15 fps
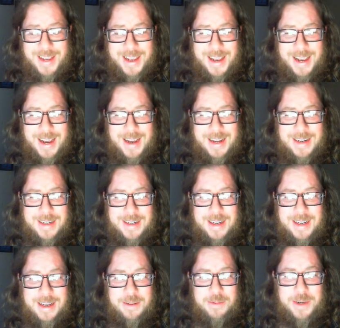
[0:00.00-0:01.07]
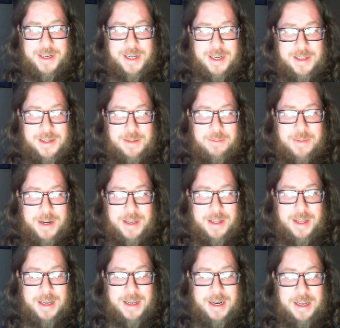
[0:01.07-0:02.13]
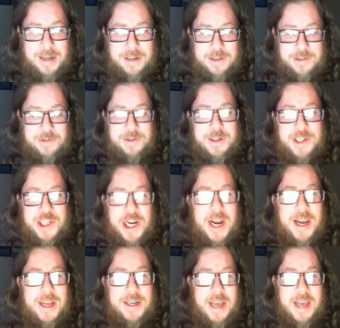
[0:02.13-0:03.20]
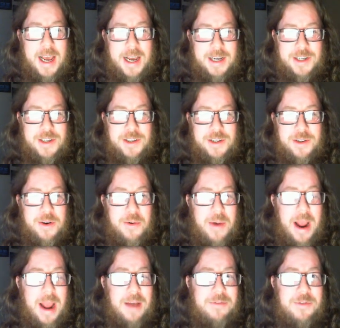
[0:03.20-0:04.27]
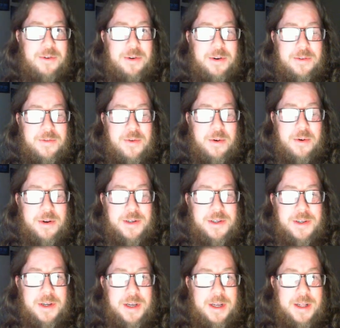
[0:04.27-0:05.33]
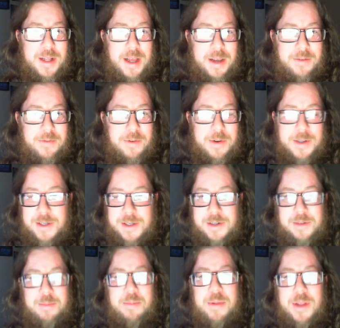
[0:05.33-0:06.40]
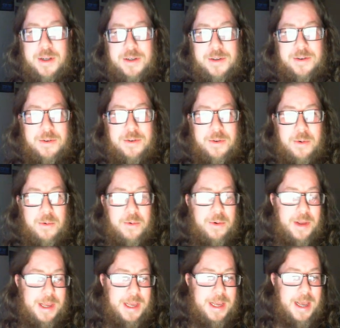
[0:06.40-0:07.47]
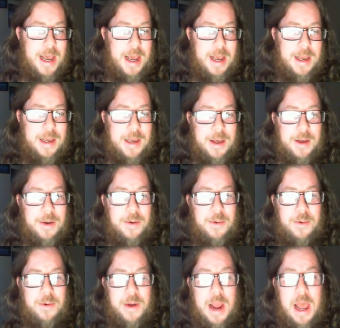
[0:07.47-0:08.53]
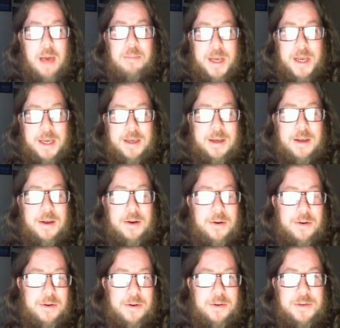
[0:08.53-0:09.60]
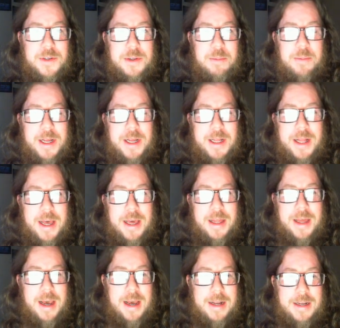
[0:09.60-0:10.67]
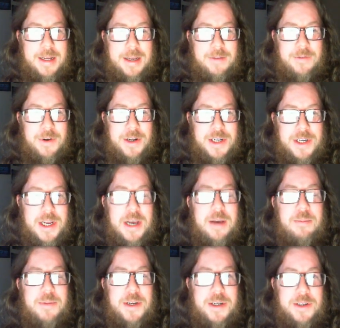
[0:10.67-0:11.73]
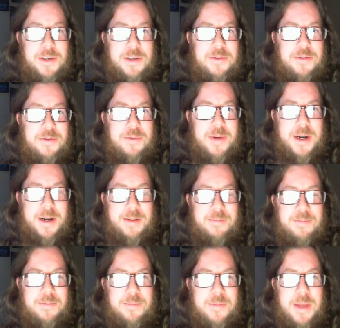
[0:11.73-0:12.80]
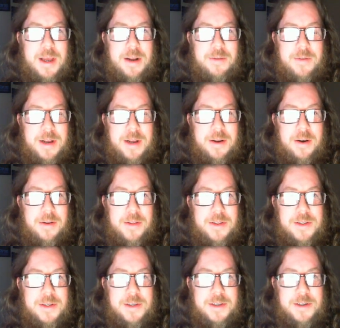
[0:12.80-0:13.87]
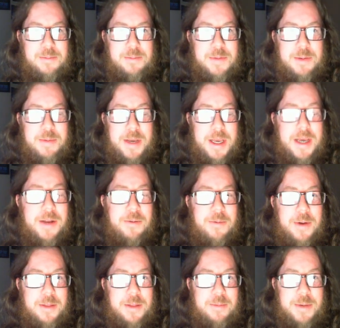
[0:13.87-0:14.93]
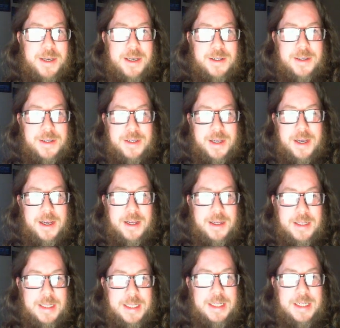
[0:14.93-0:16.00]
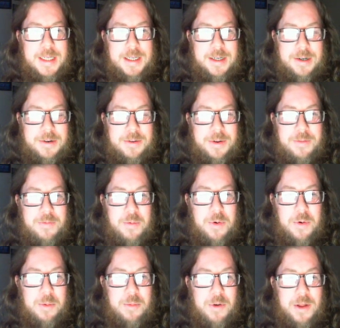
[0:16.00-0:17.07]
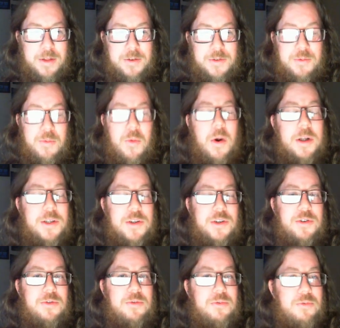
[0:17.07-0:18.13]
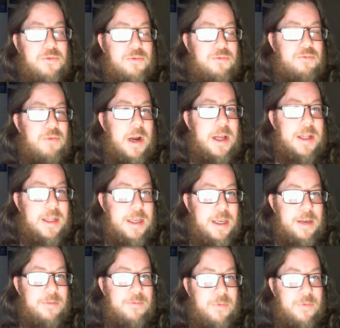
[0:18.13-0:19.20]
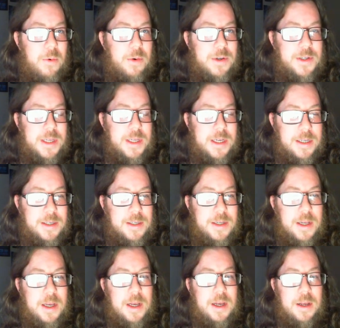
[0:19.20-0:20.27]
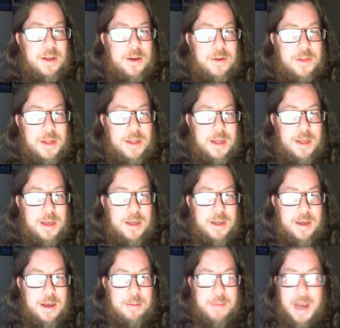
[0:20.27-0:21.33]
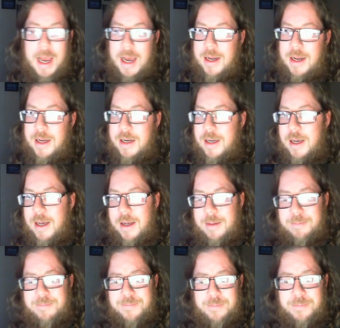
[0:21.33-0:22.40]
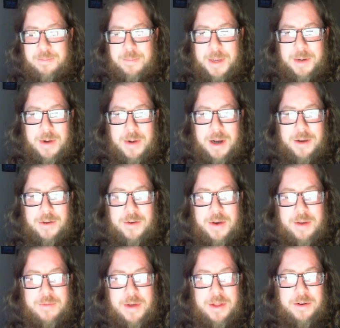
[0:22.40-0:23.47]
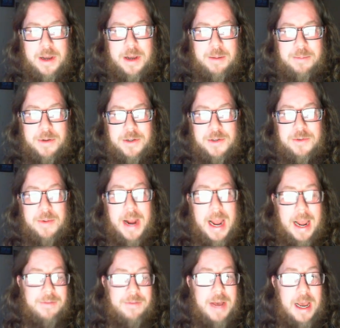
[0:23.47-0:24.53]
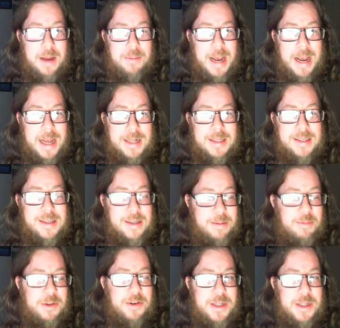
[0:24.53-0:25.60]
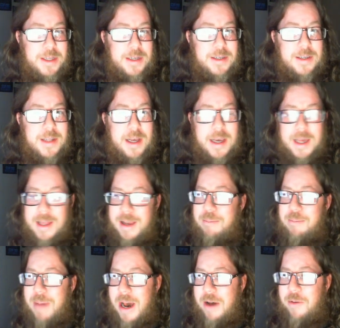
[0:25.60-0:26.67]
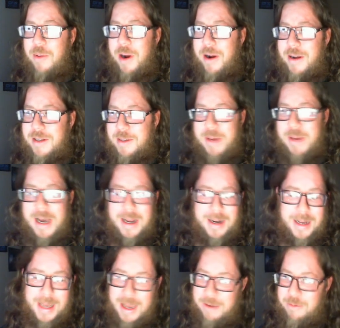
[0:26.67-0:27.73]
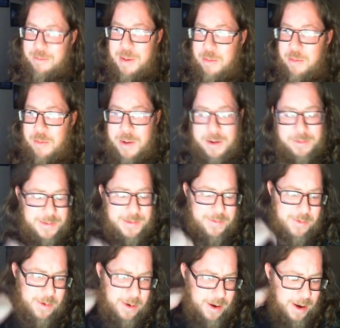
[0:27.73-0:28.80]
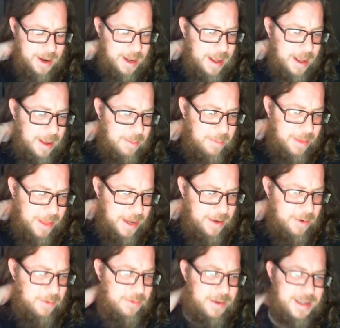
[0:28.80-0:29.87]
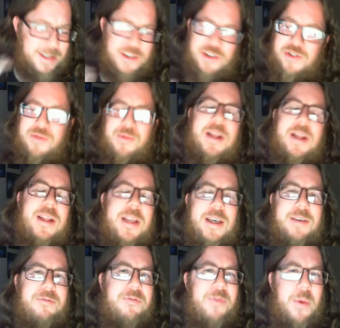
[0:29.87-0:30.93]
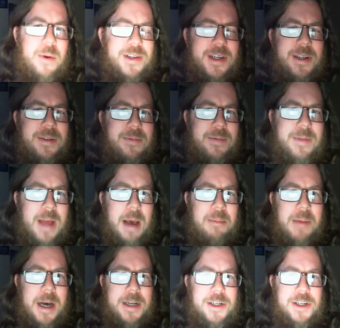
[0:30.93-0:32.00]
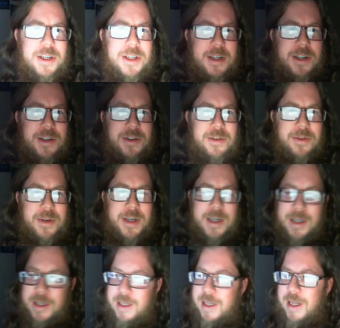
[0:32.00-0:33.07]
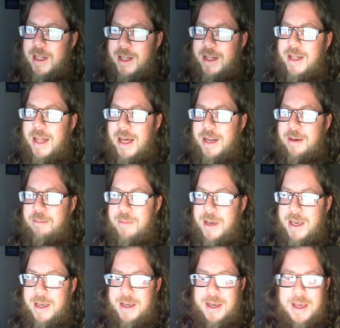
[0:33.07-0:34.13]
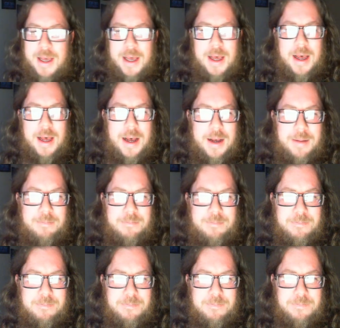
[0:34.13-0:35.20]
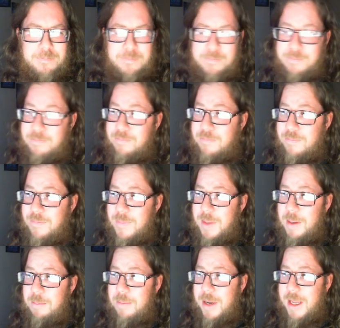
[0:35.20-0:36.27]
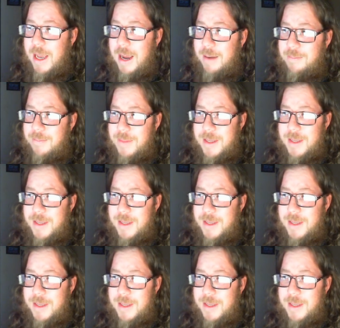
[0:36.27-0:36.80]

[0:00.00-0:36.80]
and it would take somebody like an industry giant to actually go after it, of course, like for instance Blizzard or EA or Epic or, or somebody like that to even attempt to um, innovate on the system to begin with, because uh, you know, if Warner Brothers wants to directly enforce this, you know, they, they can come at it. Um, meanwhile, you have other companies who have had patents similar to this. Like, I think BioWare has a patent. I can't remember what it was for, but they don't strictly enforce it that much. They just sort of let it be. Um, but yeah,